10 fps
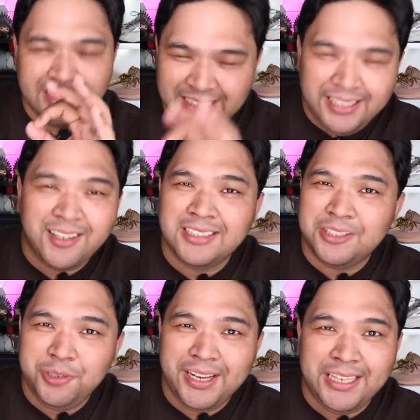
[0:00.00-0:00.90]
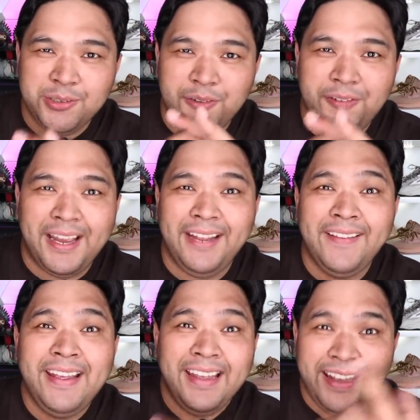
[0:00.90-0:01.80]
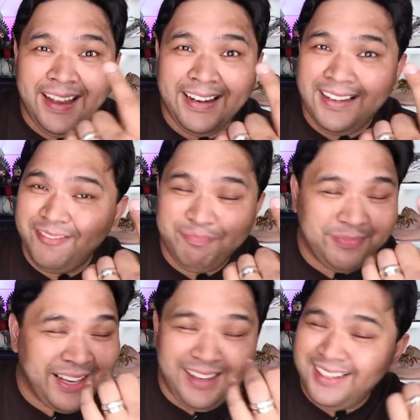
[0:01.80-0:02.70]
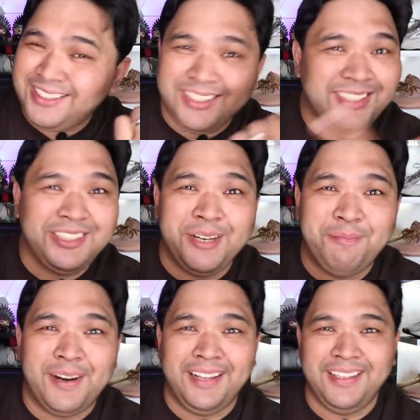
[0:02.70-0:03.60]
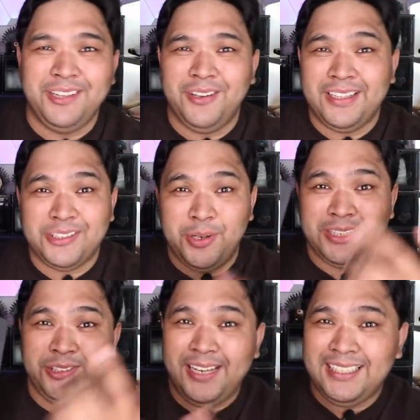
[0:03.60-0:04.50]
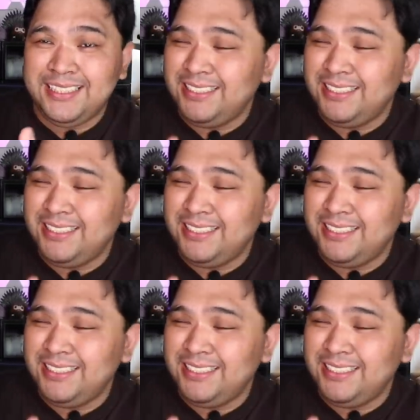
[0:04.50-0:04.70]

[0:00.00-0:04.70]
sneakers that you guys will find. And uh, let's just jump right into it. So as you guys